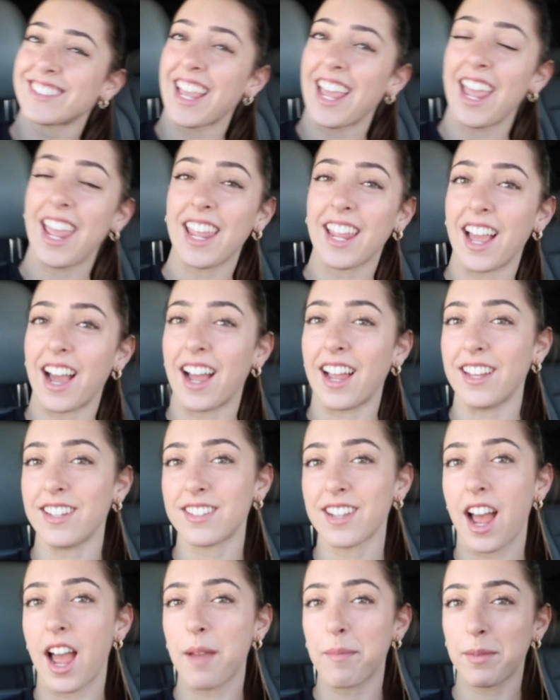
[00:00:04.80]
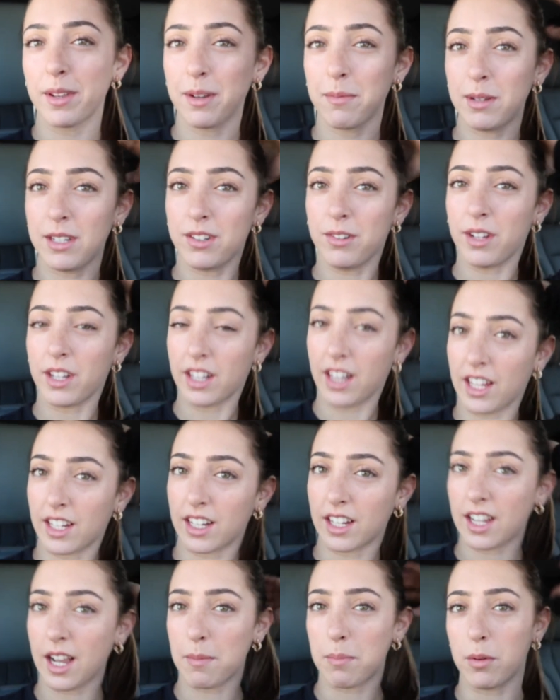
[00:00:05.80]
Hey guys, I'm gonna be doing like
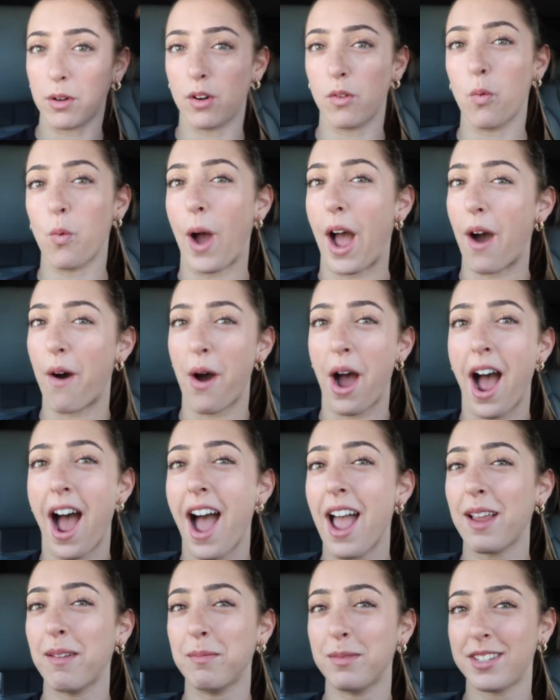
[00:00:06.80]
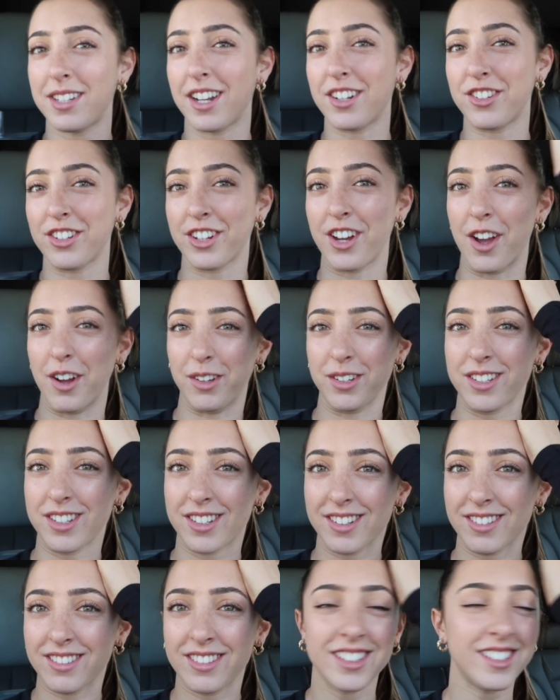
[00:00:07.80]
a couple. Wow, I am such a
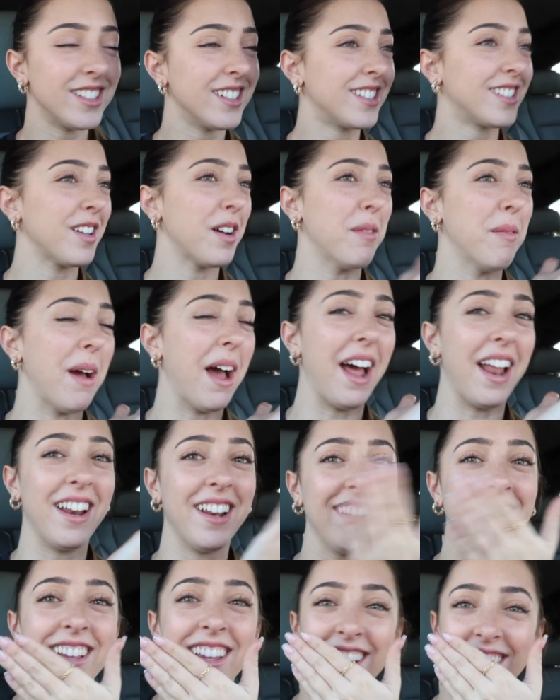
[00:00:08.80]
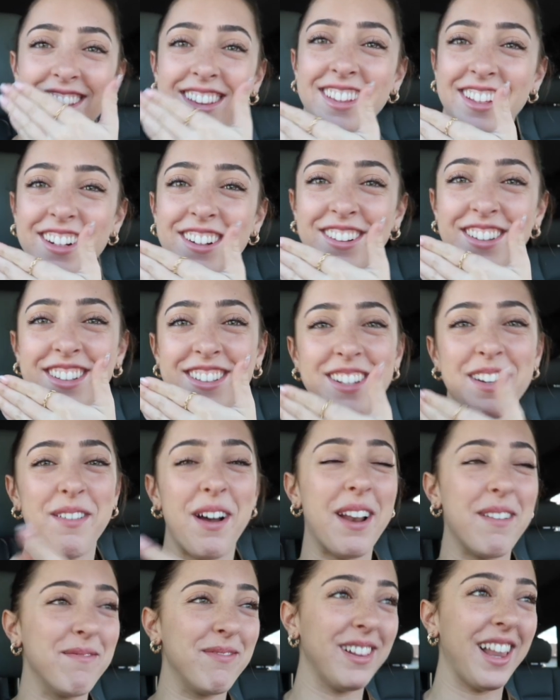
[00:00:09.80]
ghost. This is so bad. Like literally so
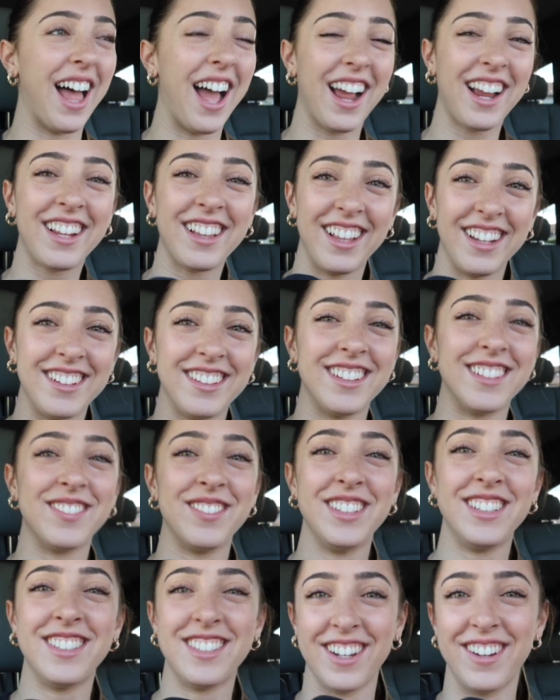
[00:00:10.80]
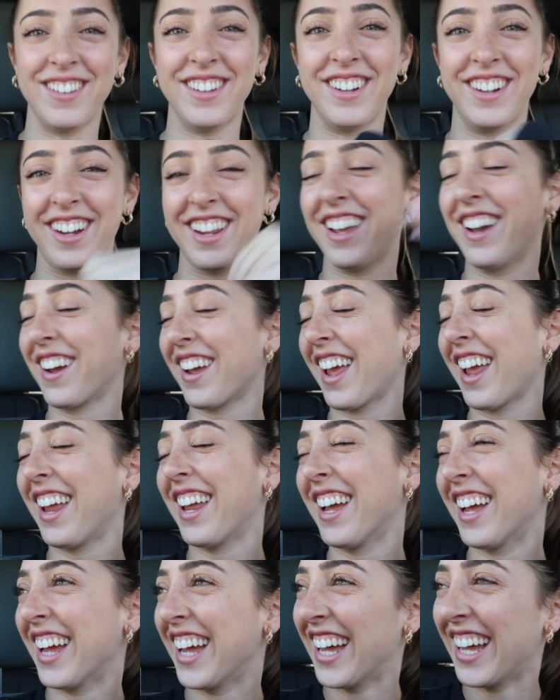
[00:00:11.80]
bad. Black like does me so dirty. Okay.
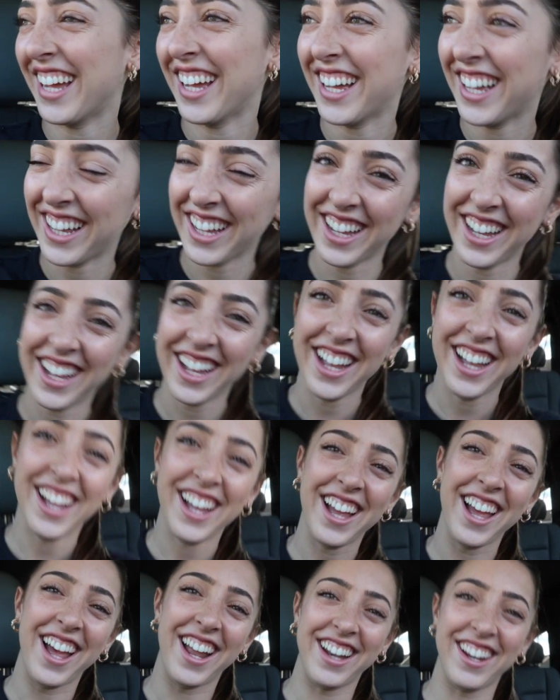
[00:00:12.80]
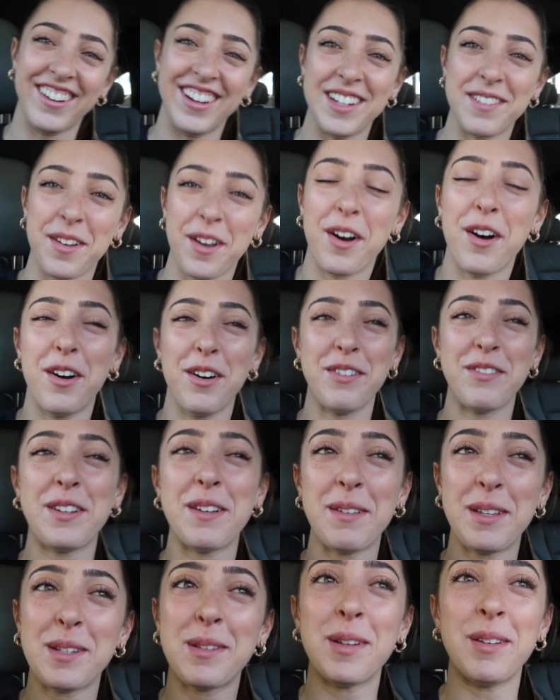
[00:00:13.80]
Anyways, my whole
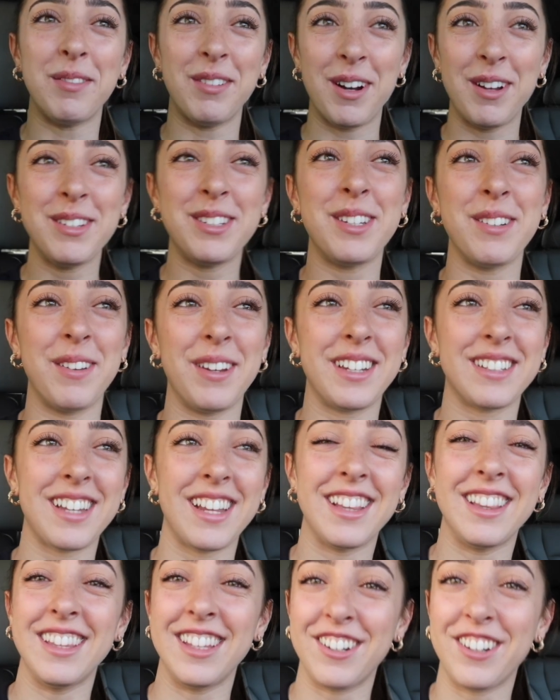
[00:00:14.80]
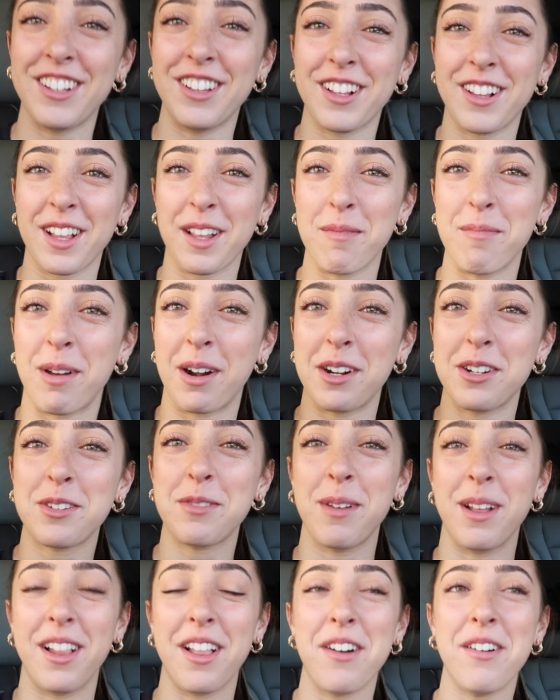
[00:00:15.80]
family's in roasting because I literally look like a
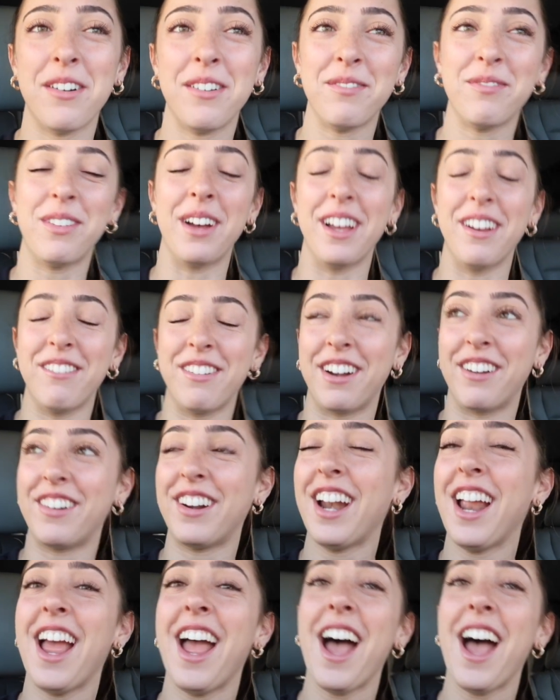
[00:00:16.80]
marshmallow. But whatever.